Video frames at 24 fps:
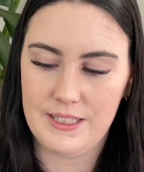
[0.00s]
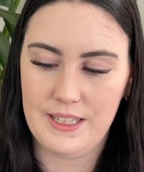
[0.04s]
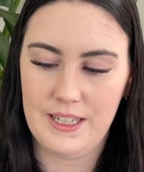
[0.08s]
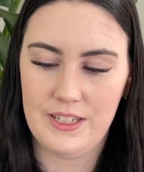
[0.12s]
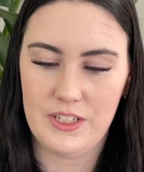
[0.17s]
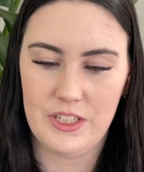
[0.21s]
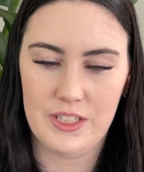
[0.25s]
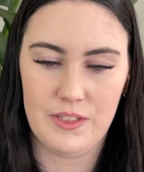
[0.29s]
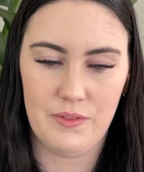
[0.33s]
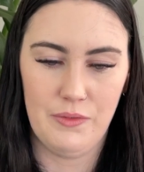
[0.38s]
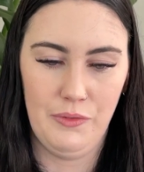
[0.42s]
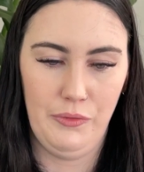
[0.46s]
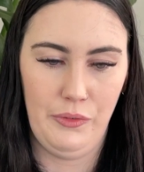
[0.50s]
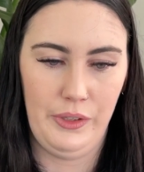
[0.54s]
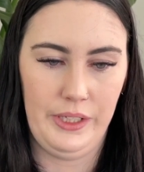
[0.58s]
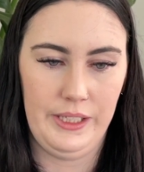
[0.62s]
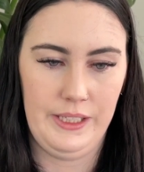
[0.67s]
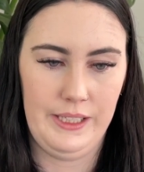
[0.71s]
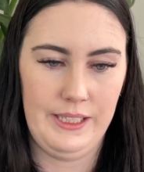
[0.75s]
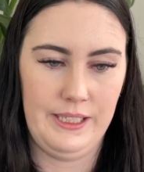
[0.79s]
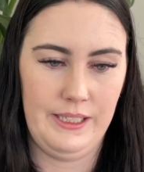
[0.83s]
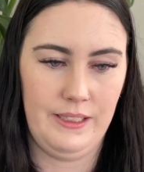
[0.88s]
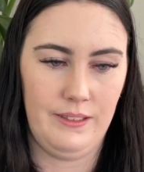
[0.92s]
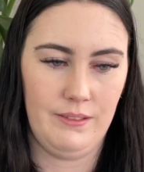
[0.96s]
They're just
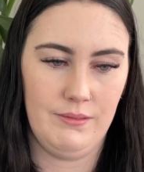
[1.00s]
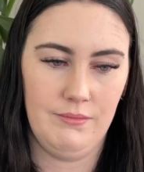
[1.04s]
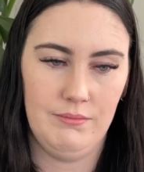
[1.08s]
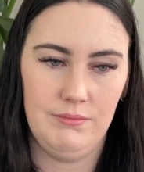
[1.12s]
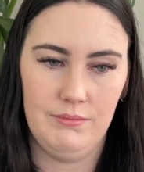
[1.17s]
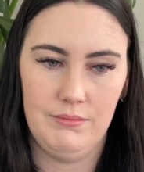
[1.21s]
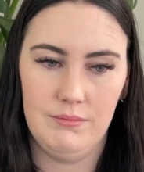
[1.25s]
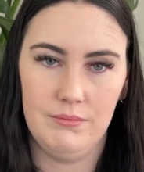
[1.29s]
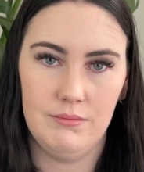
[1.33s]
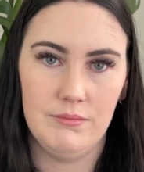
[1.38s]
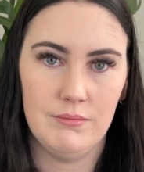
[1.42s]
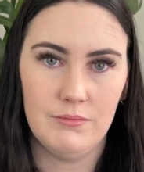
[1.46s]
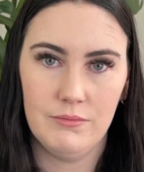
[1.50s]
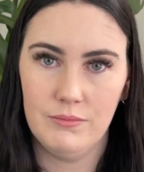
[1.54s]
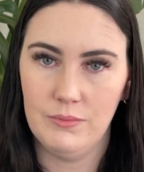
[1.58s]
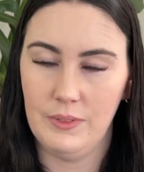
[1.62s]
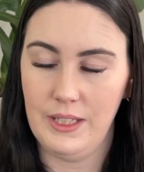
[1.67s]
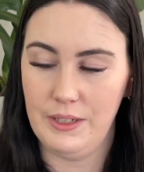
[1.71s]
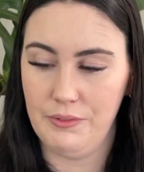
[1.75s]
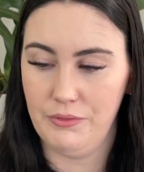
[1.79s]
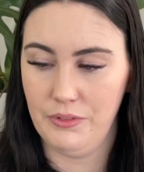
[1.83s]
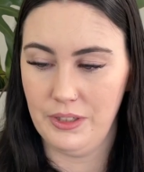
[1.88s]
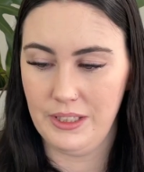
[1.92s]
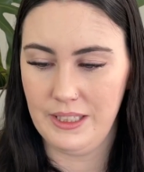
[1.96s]
really,
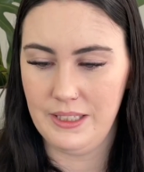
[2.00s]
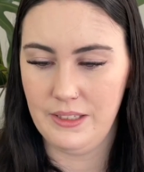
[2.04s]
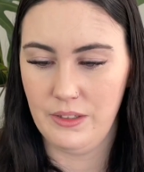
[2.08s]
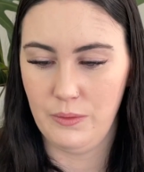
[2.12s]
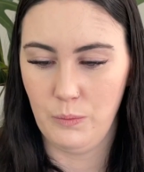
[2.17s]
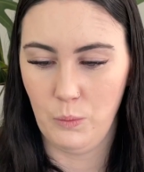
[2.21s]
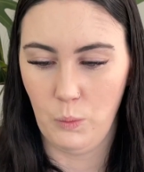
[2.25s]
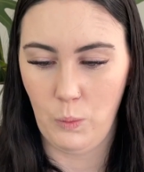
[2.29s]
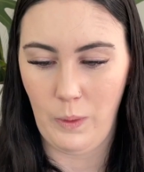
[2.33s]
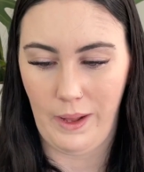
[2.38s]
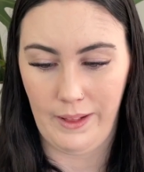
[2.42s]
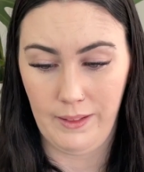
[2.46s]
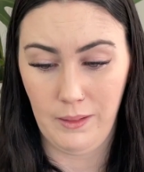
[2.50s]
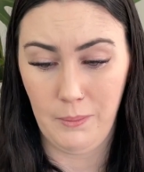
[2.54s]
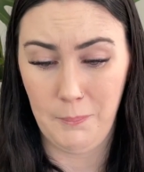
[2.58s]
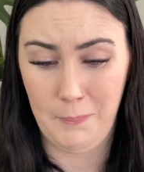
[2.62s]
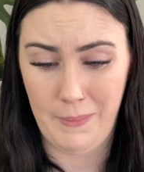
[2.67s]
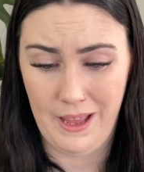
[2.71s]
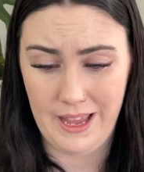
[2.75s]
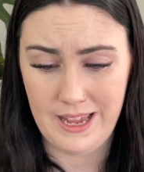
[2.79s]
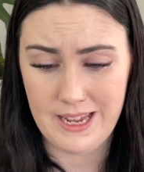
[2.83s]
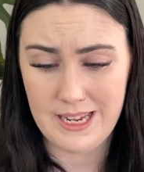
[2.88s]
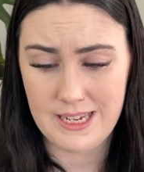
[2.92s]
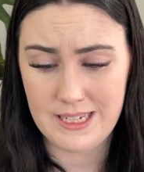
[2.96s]
they're really well
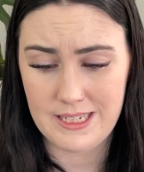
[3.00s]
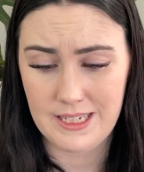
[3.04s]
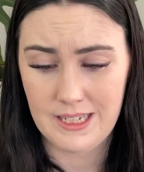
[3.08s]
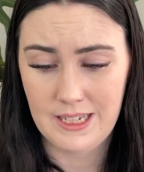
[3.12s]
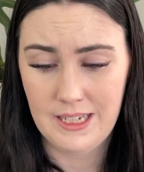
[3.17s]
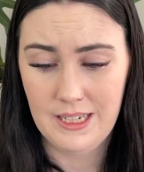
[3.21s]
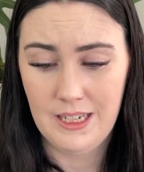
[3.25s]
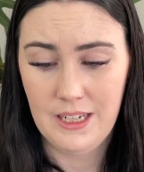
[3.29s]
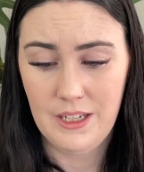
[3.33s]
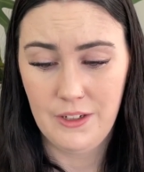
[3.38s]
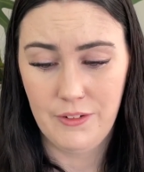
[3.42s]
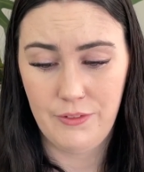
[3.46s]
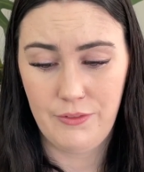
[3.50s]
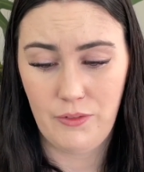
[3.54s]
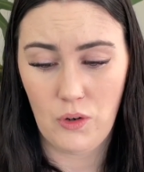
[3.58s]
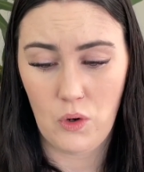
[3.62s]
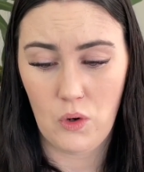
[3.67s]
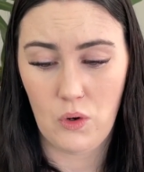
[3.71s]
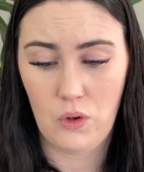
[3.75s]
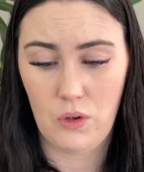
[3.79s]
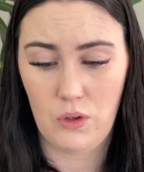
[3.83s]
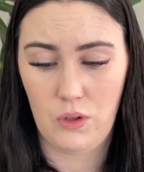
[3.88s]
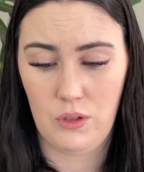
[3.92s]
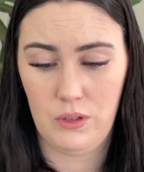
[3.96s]
made
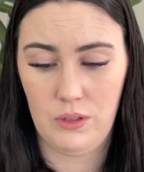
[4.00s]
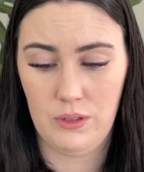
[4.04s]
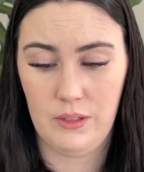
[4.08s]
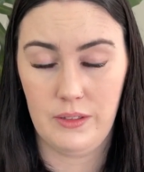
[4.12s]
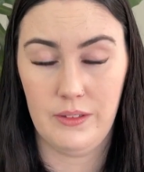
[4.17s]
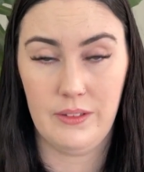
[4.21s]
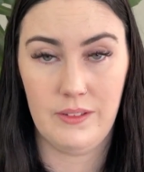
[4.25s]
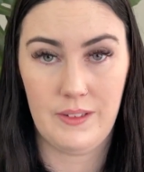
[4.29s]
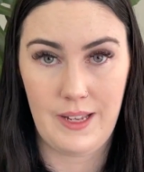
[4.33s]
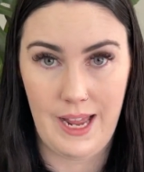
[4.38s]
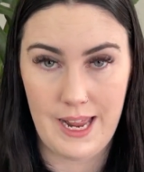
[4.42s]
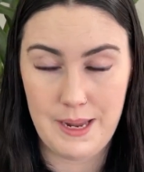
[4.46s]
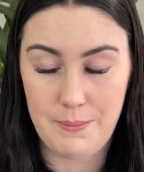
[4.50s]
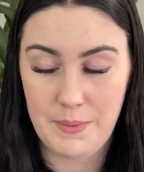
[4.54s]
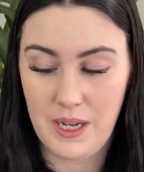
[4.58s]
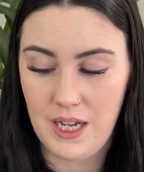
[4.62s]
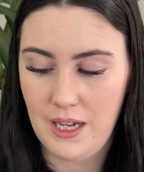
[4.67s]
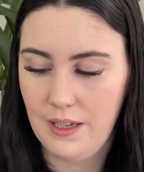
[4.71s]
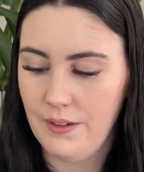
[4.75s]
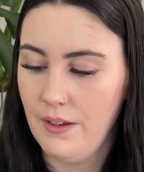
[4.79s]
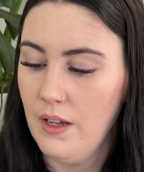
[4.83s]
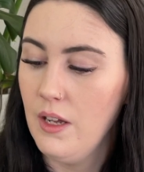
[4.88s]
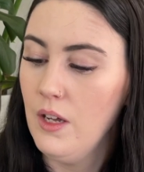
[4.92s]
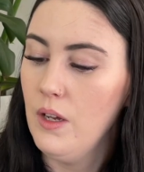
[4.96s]
for
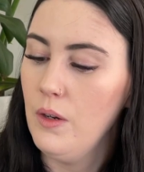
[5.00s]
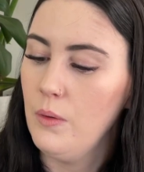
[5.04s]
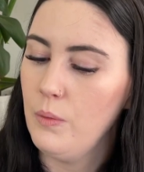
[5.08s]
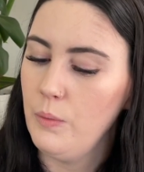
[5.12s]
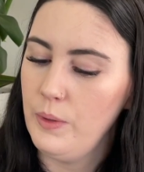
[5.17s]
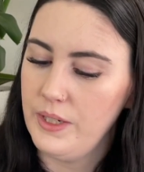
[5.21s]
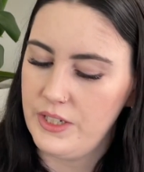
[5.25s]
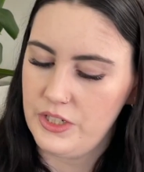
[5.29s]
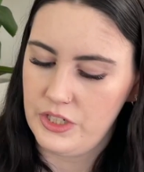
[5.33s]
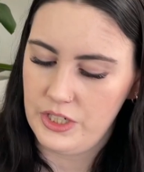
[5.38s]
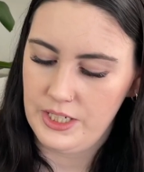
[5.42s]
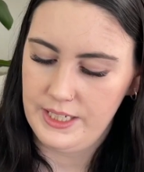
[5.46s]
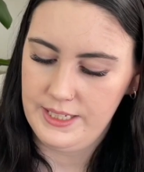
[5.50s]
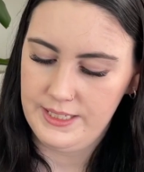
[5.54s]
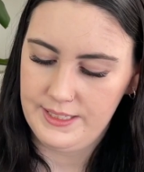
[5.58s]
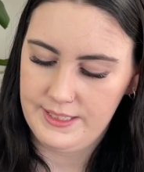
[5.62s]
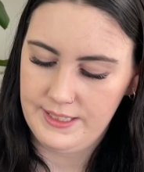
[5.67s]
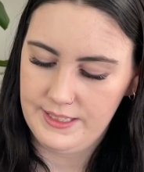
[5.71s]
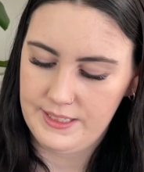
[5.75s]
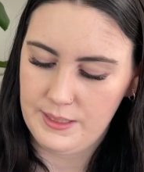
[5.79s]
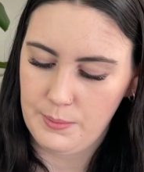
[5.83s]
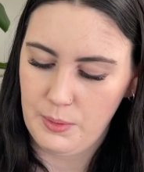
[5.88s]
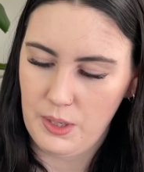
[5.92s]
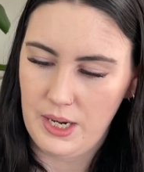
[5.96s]
Kmart, which is
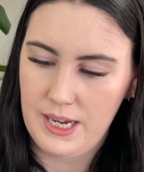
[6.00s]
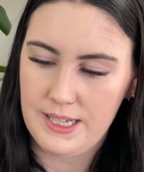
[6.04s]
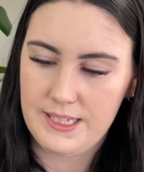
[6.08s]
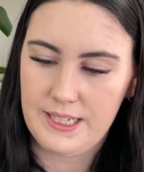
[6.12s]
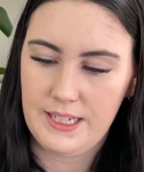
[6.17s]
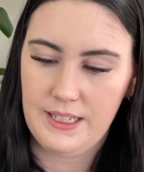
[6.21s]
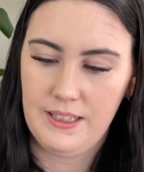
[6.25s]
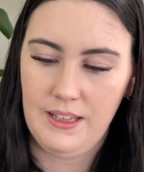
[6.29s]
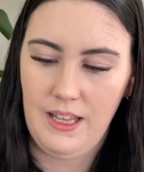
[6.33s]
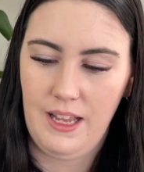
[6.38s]
surprising.